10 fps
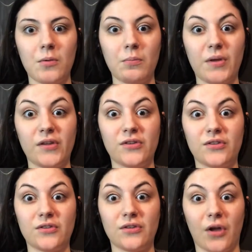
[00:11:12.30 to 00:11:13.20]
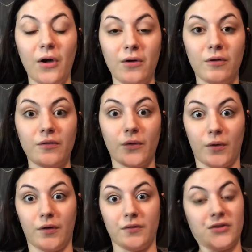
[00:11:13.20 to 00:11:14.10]
But dove
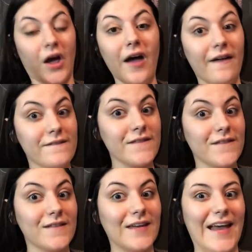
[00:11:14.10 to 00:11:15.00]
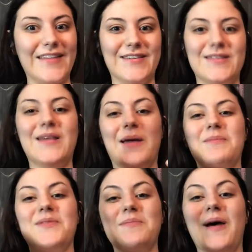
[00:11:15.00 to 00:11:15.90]
or dove has the same
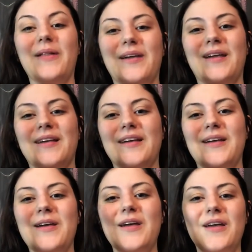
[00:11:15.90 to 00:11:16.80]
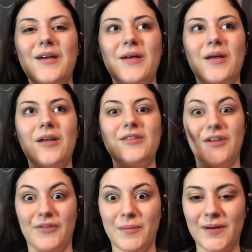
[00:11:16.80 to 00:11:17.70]
spelling,
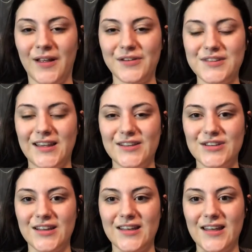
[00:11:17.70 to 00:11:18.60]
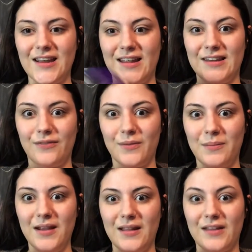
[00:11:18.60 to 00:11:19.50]
different pronunciation again, and different
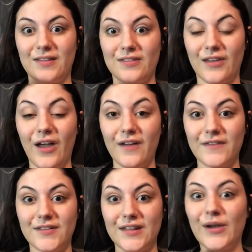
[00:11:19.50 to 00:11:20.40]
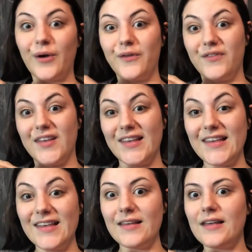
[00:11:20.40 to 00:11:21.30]
meaning, because dove,
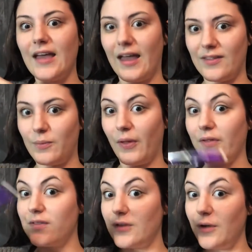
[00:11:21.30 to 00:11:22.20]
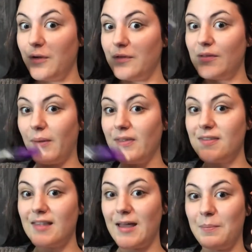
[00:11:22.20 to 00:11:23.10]
D-O-V-E, as well as dove, spelled the
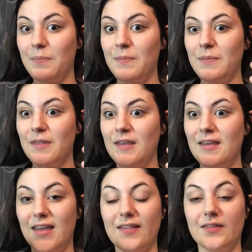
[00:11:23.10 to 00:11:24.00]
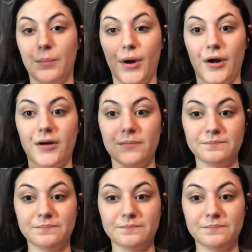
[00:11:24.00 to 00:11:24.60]
same, is the bird.